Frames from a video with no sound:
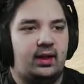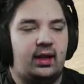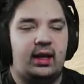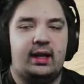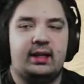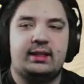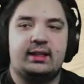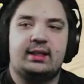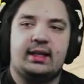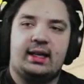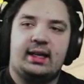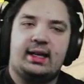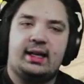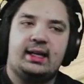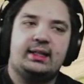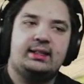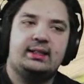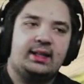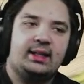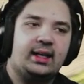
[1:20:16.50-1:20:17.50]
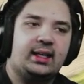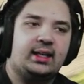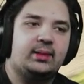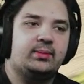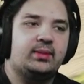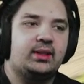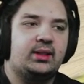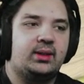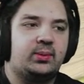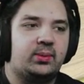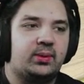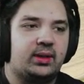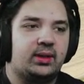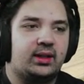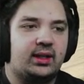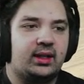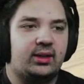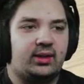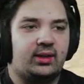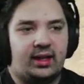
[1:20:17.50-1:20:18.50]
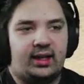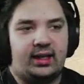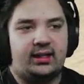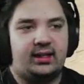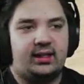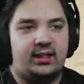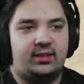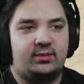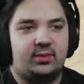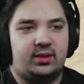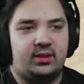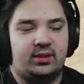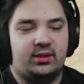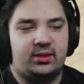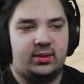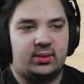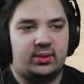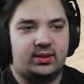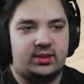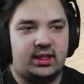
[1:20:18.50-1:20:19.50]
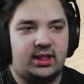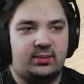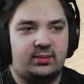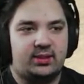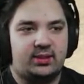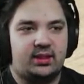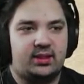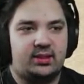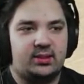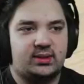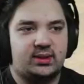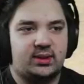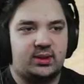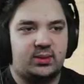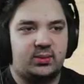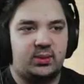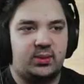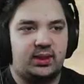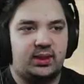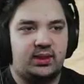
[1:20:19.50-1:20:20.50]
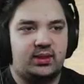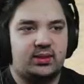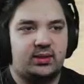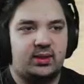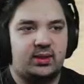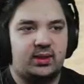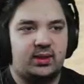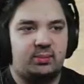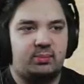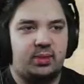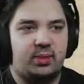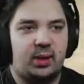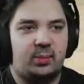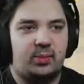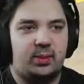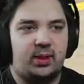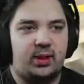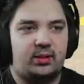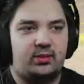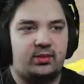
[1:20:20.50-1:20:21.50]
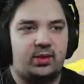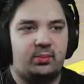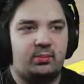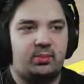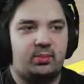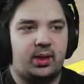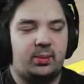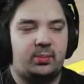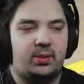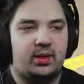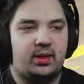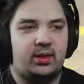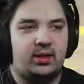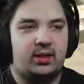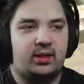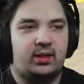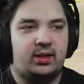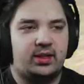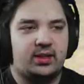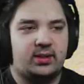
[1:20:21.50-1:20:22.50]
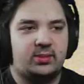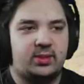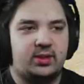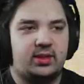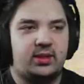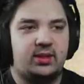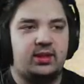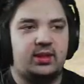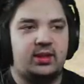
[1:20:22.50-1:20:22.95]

And god damn, did it work out. I had to give him a little door slam because I knew he was going to win it, so I ended up bopping off him, bopping into Cosman.